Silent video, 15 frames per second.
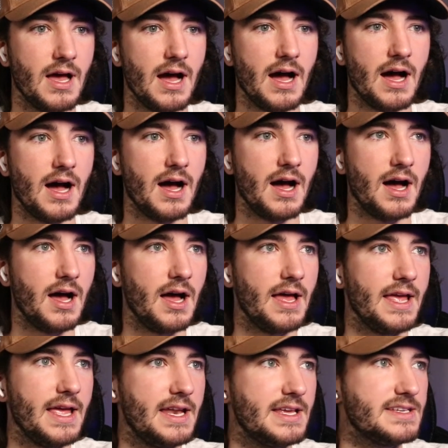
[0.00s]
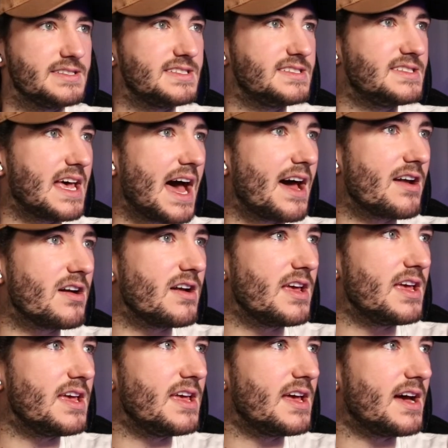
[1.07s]
It is
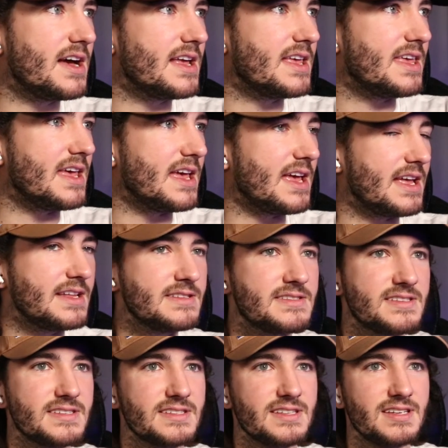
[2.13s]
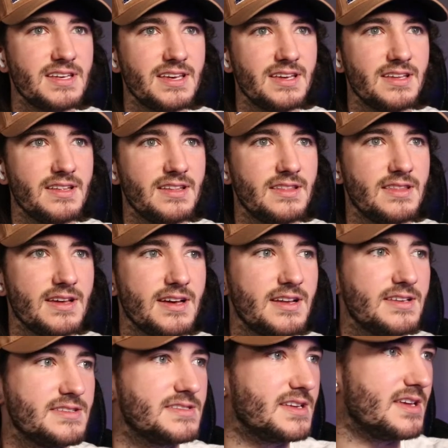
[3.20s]
Saturday against. That
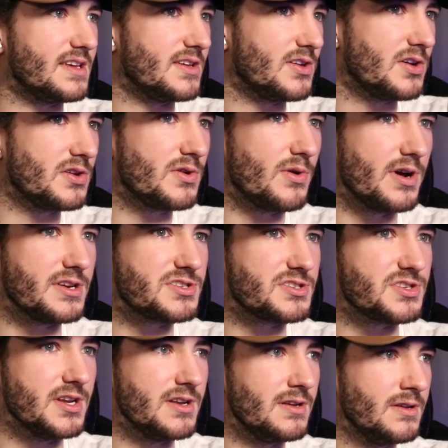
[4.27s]
is a good question.